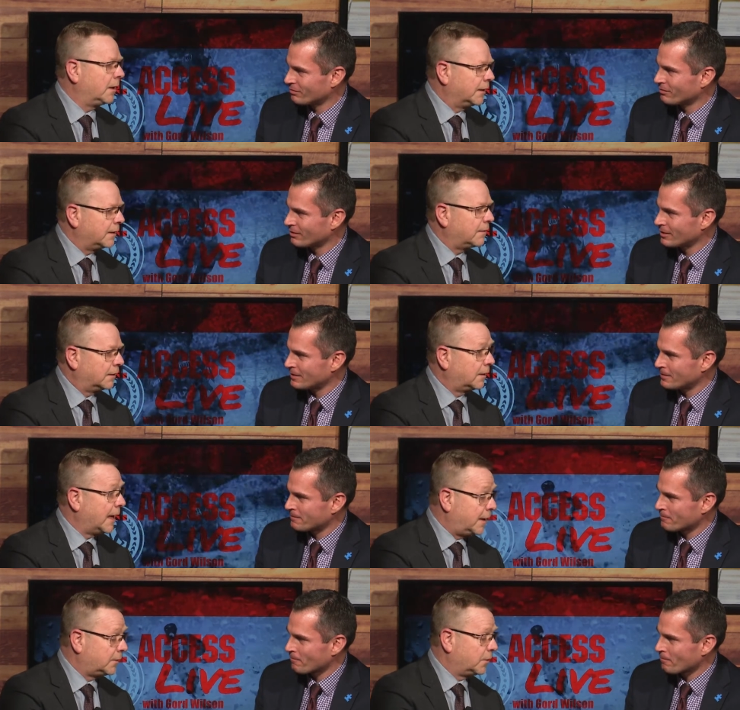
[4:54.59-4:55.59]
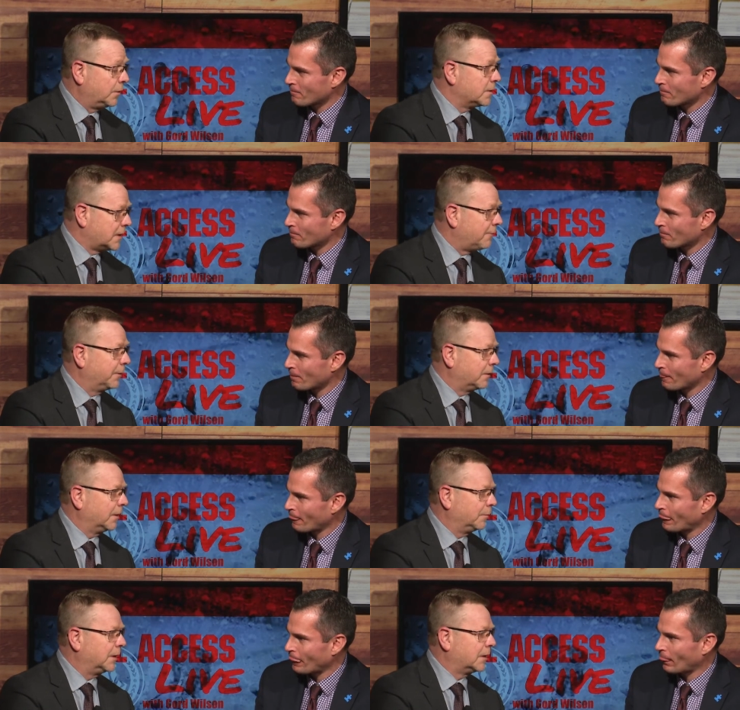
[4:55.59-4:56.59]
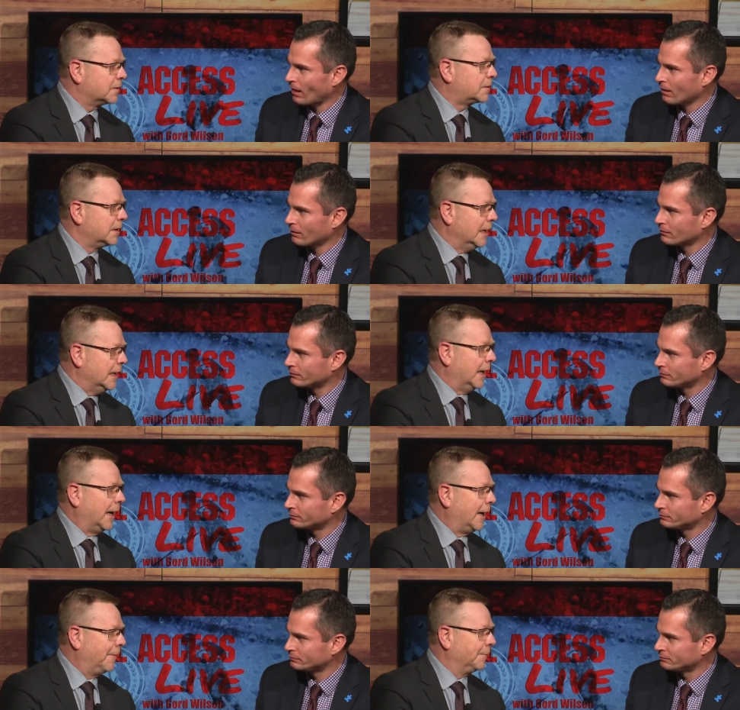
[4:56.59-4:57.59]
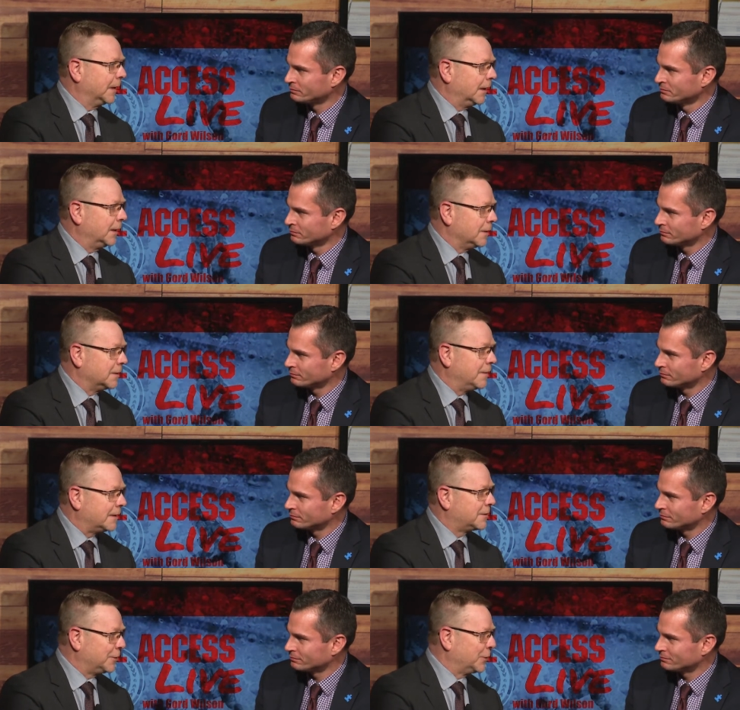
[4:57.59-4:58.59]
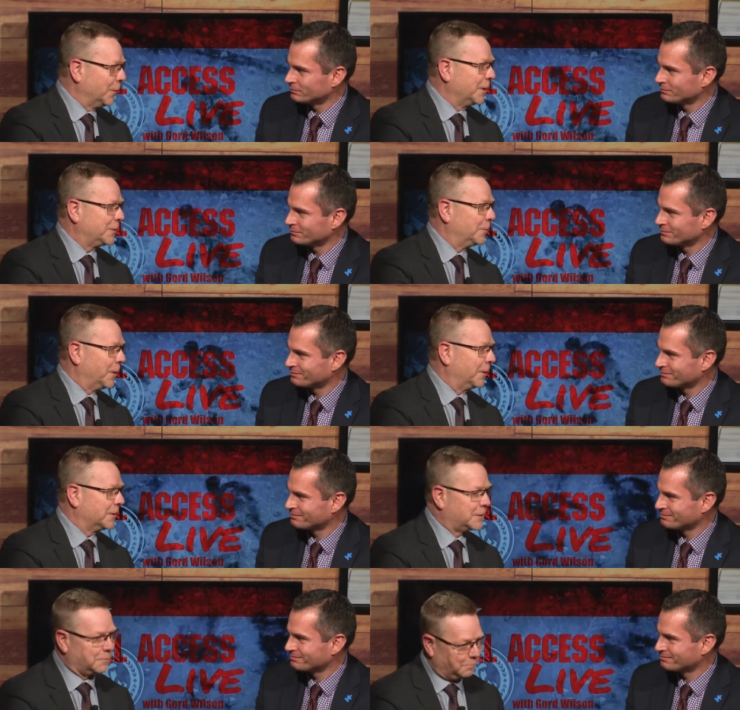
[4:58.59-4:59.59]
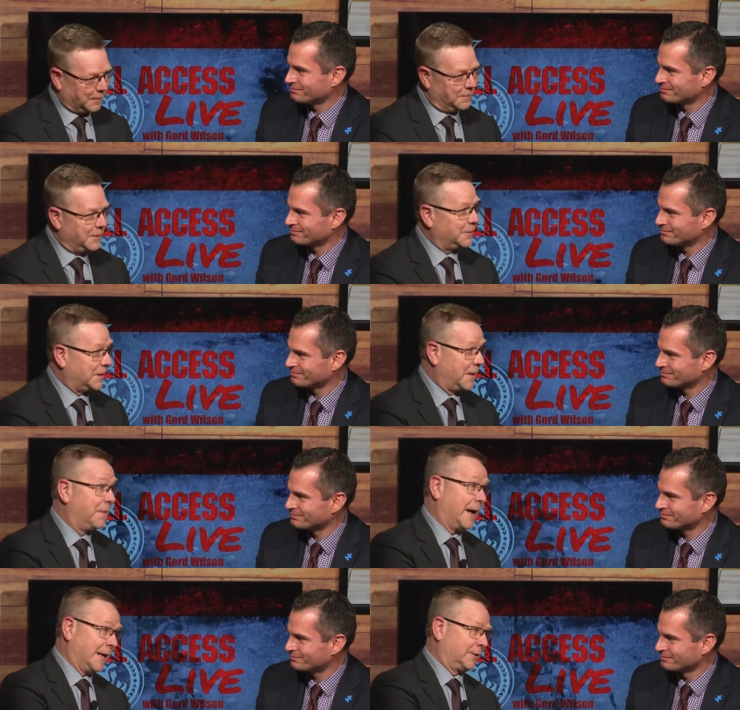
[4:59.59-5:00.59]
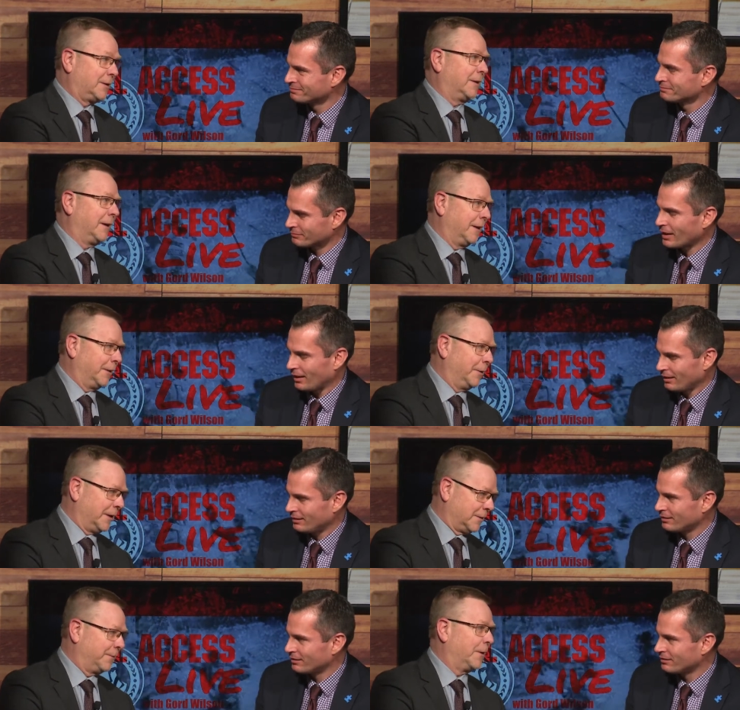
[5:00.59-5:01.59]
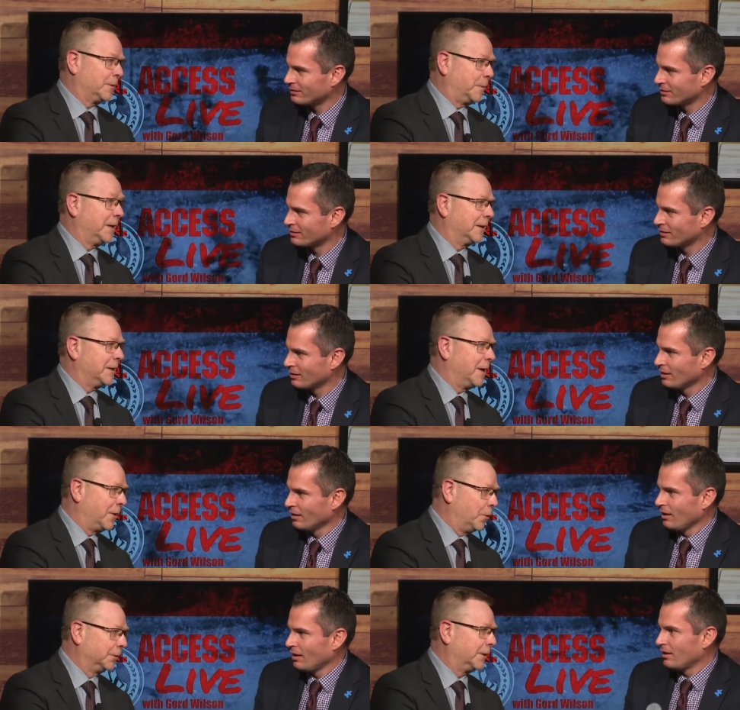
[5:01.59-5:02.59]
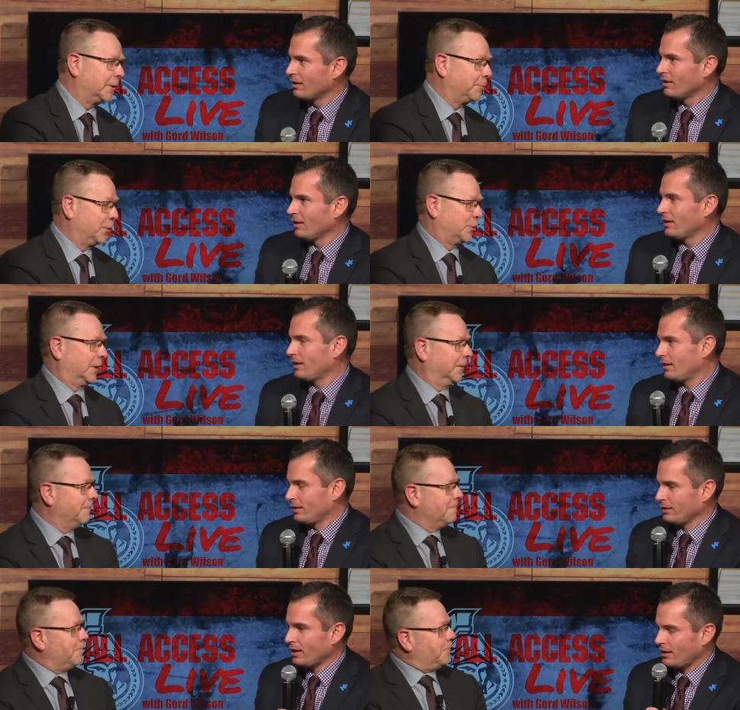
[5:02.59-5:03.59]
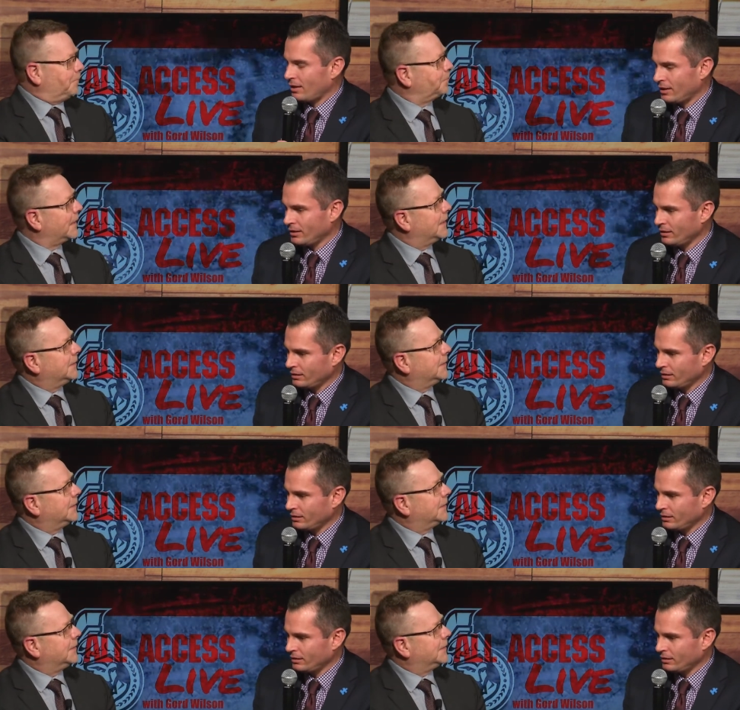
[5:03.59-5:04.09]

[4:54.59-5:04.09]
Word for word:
Speaker 1: and I think attitude is everything because um, he's in that situation where it's been there, done that, uh, as far as being a young goaltender pushing.
Speaker 2: Yeah, and he,